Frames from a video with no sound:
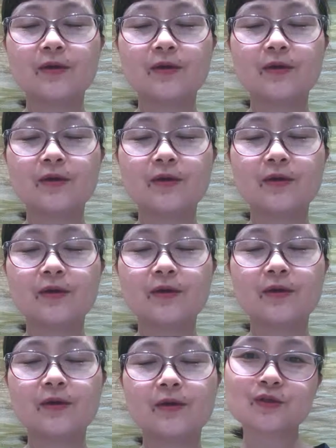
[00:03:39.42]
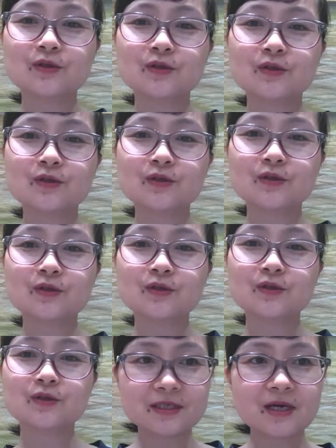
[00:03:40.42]
Now we turn to the second
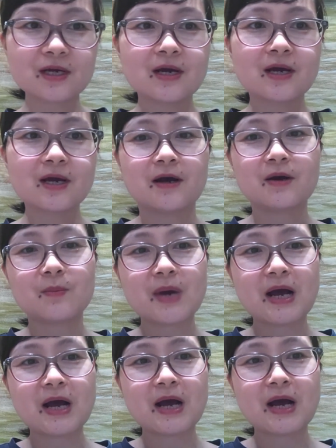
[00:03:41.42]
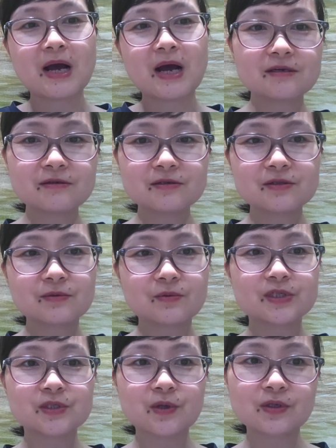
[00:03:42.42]
part about skills,
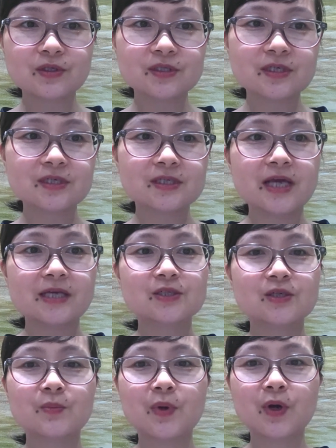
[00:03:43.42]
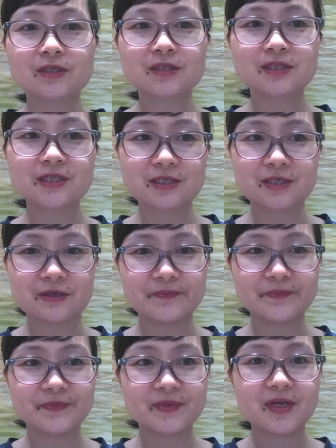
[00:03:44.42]
resources, and support
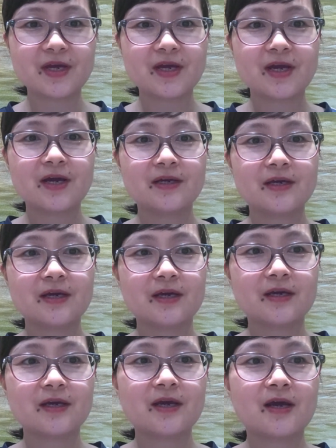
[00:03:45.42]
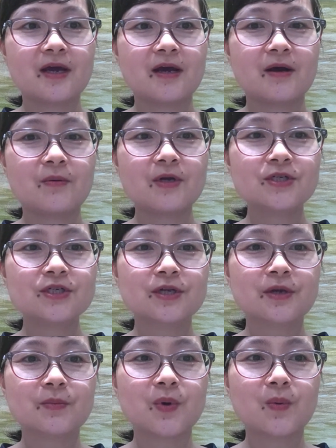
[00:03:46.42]
system. Okay,
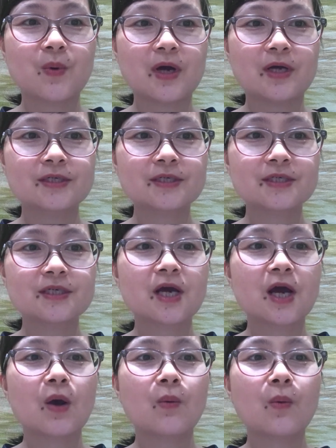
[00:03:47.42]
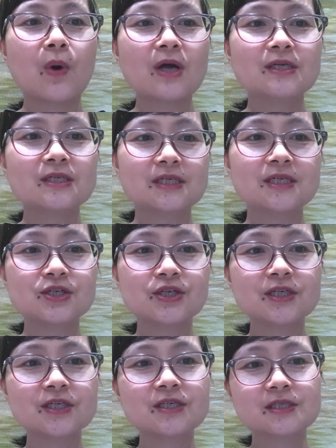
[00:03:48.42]
question number one. What
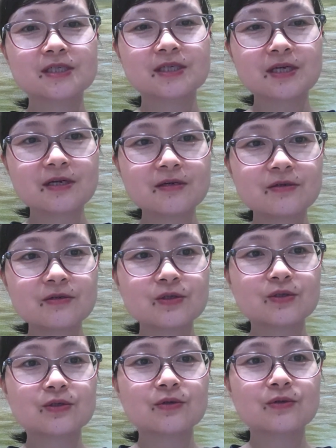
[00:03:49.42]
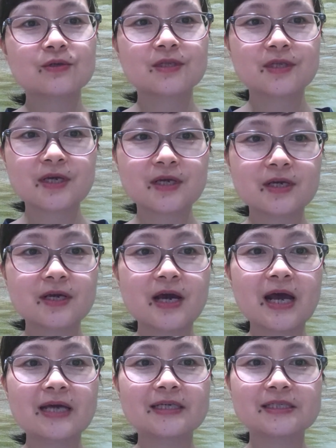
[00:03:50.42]
digital skills do you think
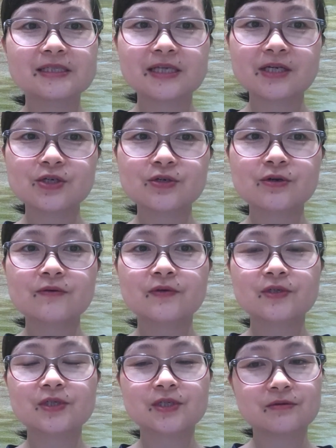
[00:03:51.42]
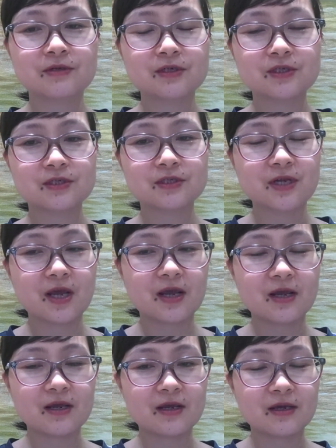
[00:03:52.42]
are essential for students
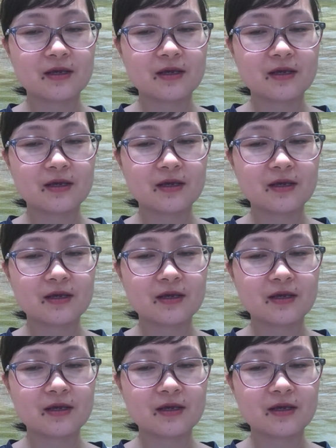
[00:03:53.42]
today?